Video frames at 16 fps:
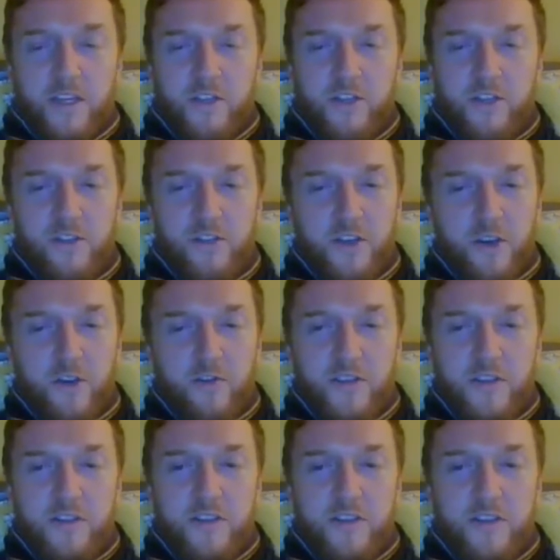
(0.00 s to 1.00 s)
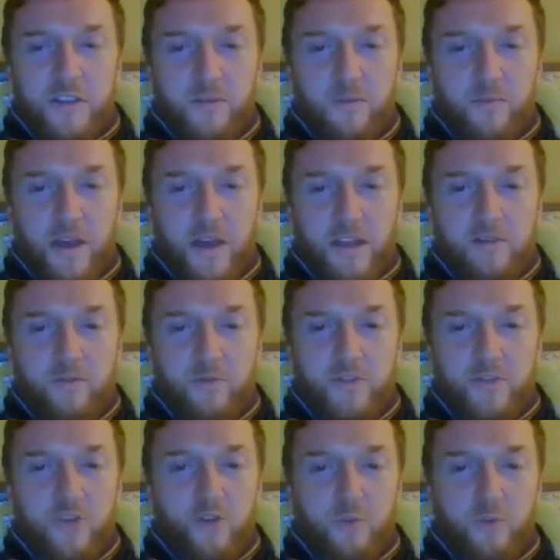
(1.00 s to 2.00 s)
She dozes in the bed with
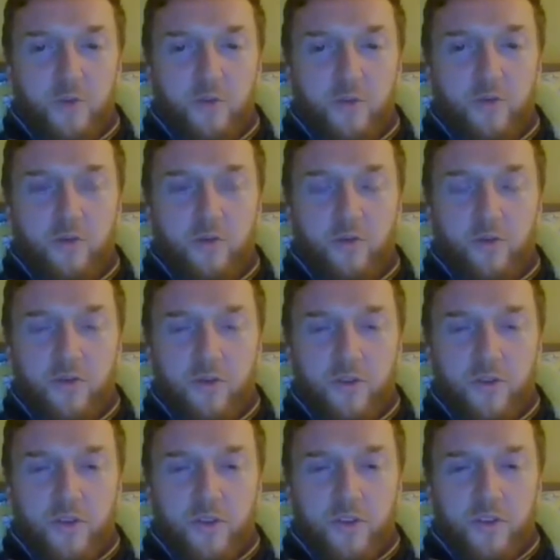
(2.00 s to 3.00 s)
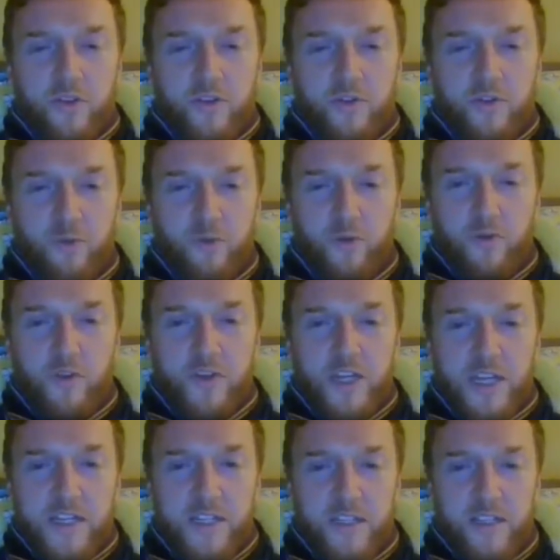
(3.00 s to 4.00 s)
Jean-Paul,
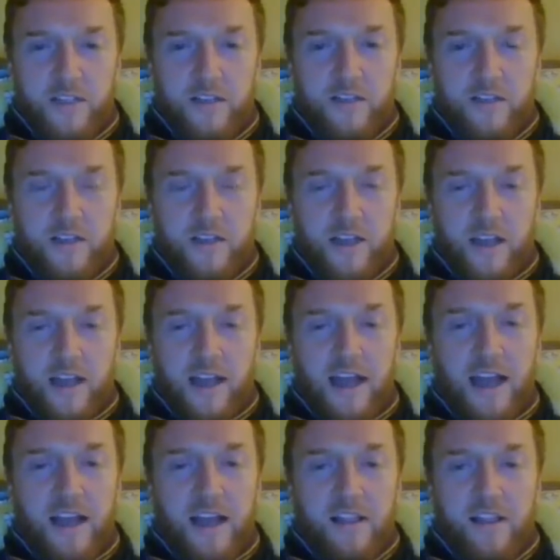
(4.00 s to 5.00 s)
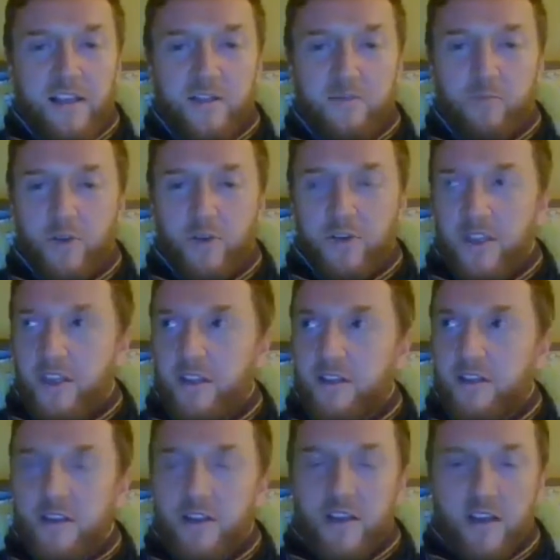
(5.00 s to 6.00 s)
smooth-chested,
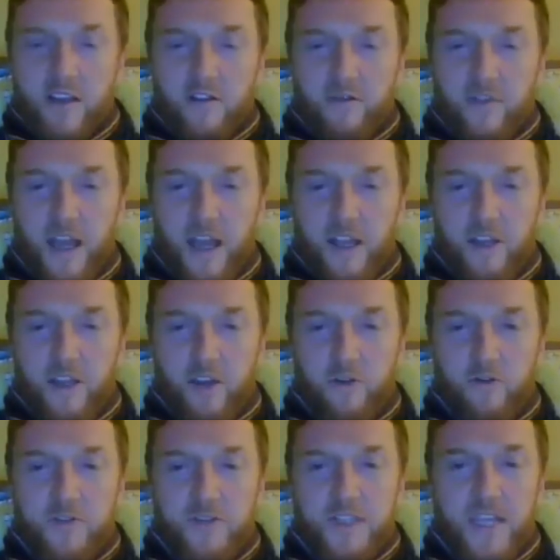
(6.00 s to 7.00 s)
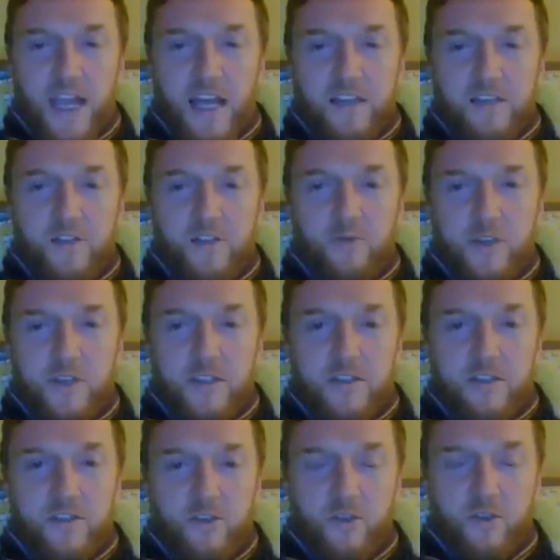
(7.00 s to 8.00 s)
atlas-bodied, flat-nosed
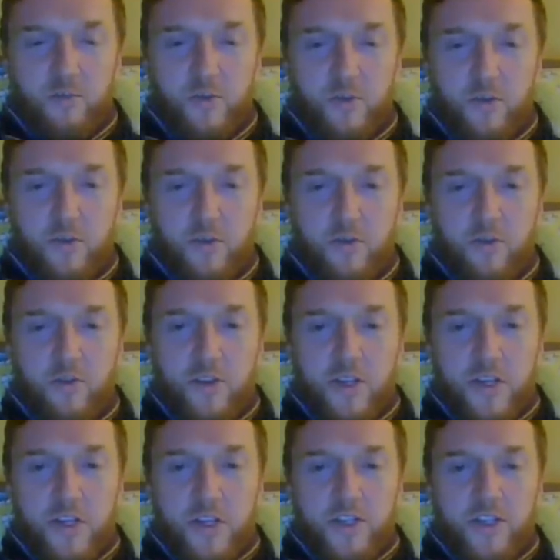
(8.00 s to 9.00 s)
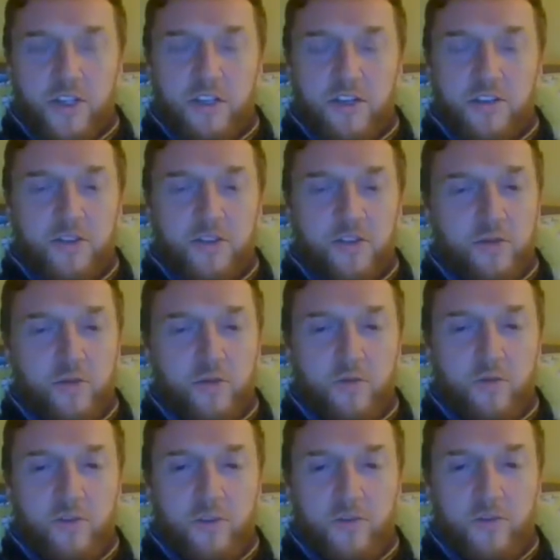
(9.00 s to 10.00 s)
casuist Jean-Paul. She is a
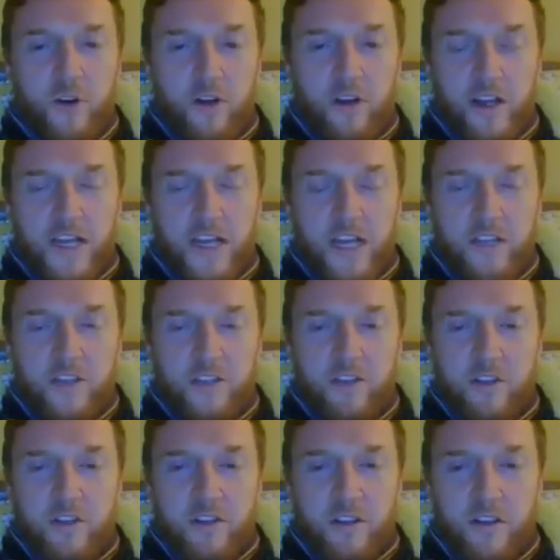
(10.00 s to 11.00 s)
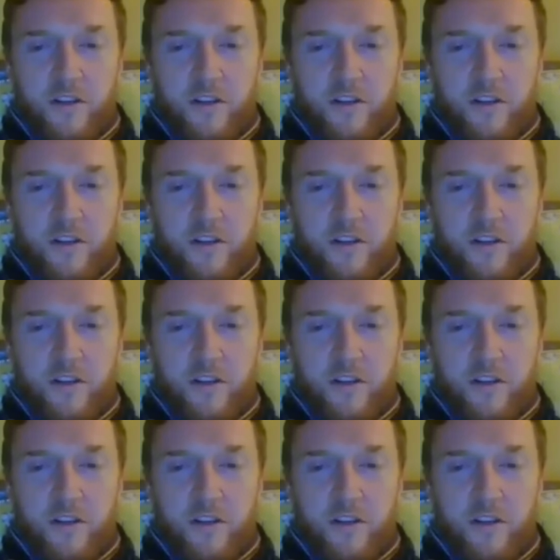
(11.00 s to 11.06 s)
tool of collocation.